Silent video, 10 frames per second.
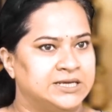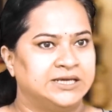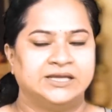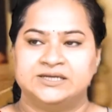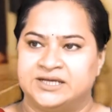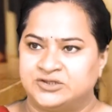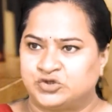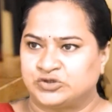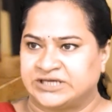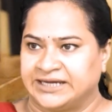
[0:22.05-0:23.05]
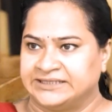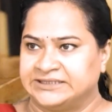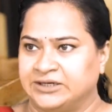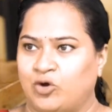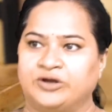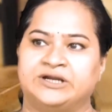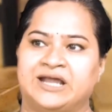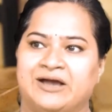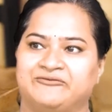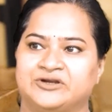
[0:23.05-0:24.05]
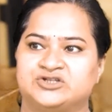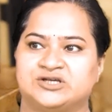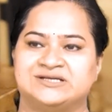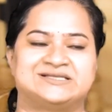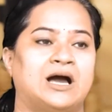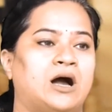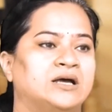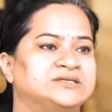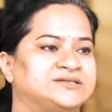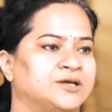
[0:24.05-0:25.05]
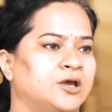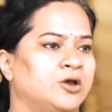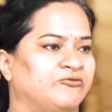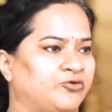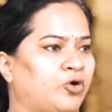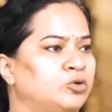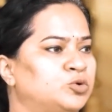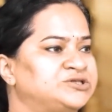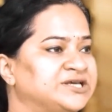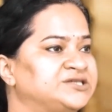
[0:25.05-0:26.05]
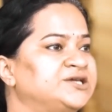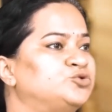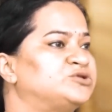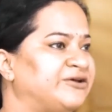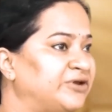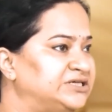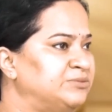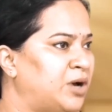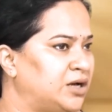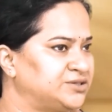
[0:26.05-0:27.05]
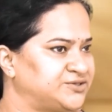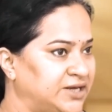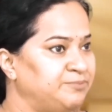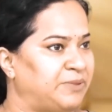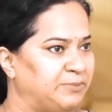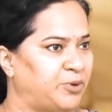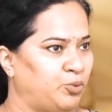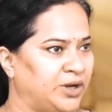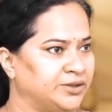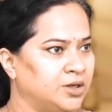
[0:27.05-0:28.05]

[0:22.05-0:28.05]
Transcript: Indian society on an average is asked for almost 60 to 70 marks in paper 1.